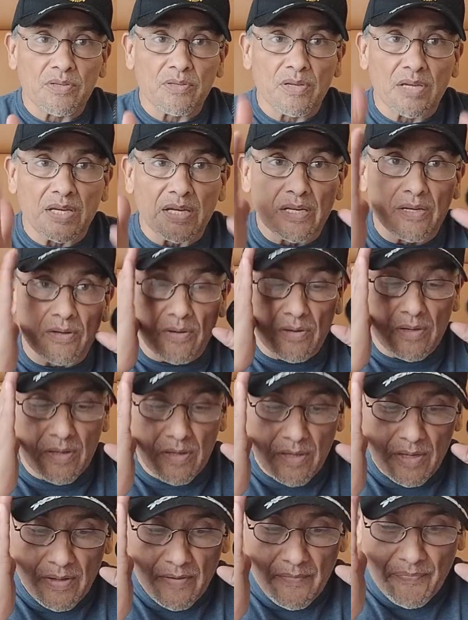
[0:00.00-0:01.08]
here,
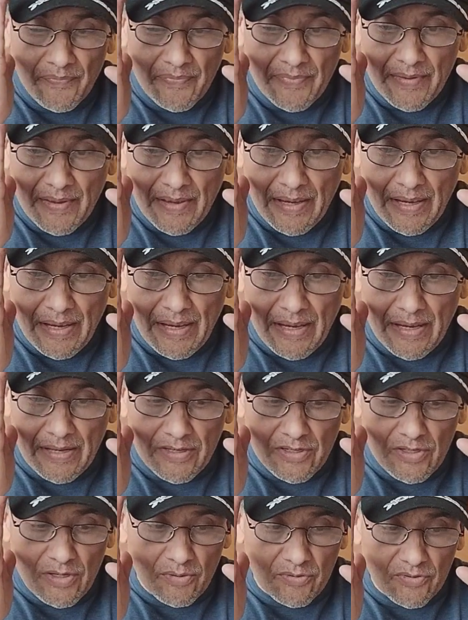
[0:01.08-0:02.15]
and
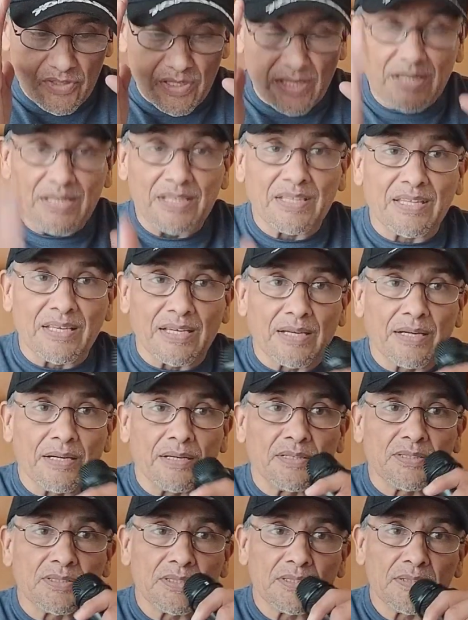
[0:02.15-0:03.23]
you don't see anything
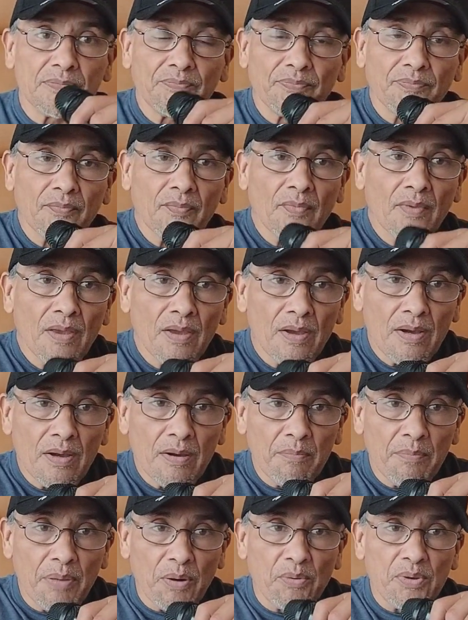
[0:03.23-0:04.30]
else.
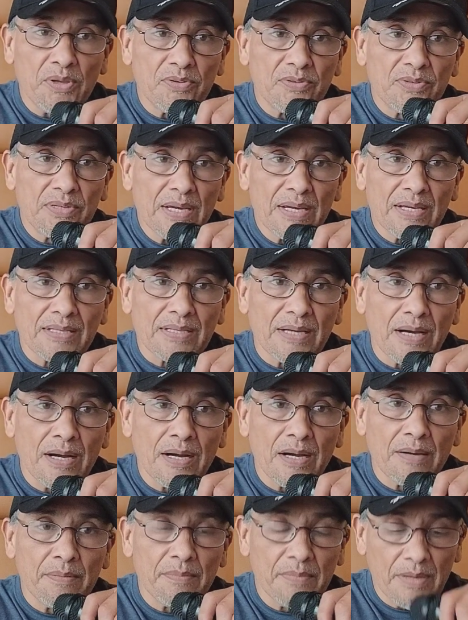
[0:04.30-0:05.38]
But when you take
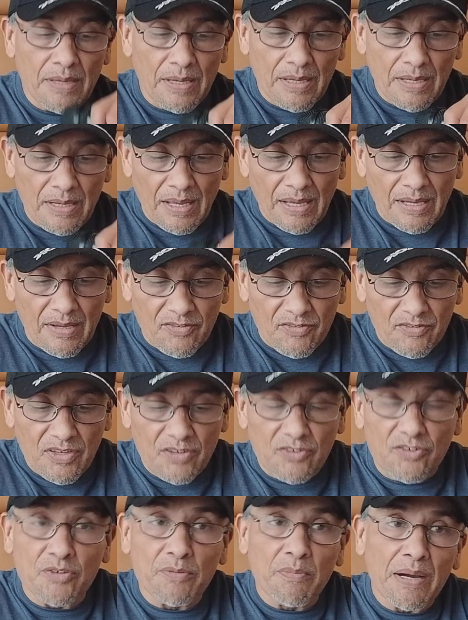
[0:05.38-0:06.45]
time, and like it
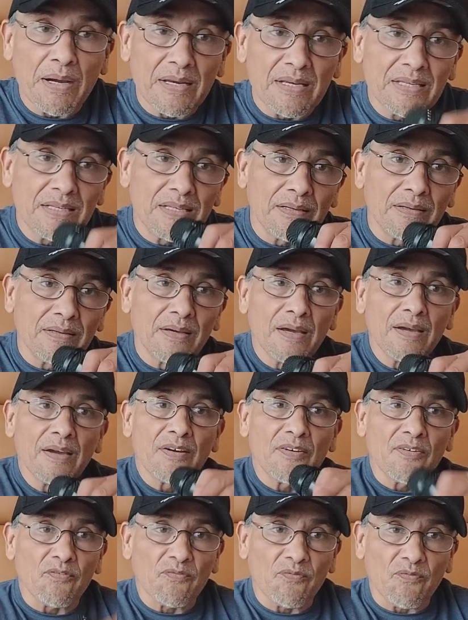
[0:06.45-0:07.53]
says, you might need to
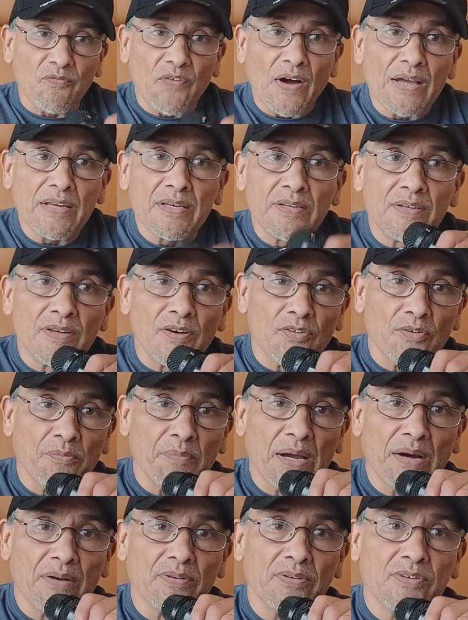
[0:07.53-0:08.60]
find another
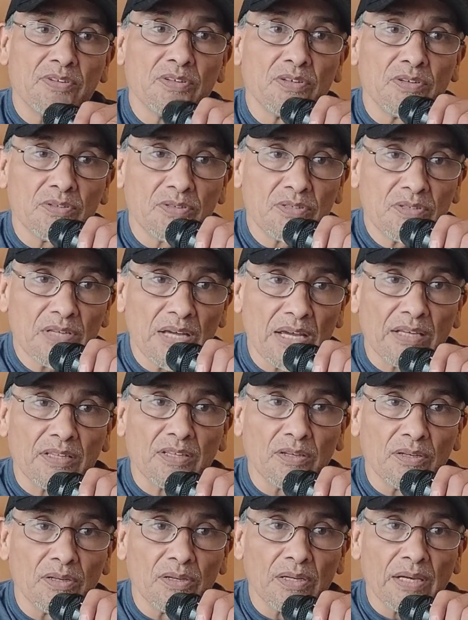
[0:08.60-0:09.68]
mountain to take
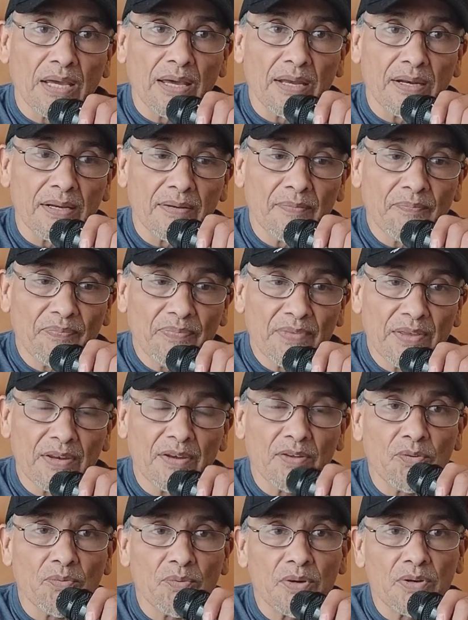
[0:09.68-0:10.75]
the look at it. In
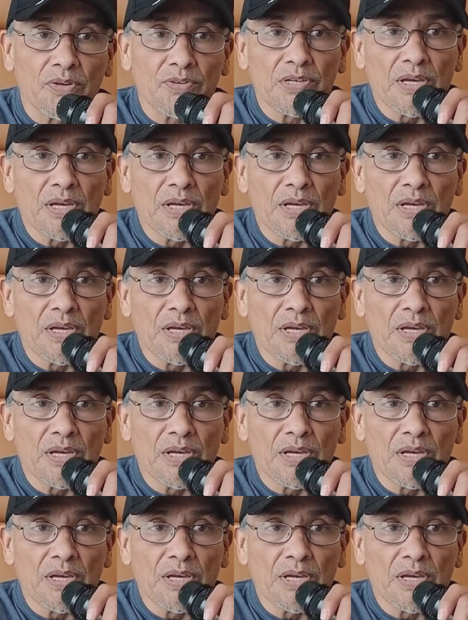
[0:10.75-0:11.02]
other words,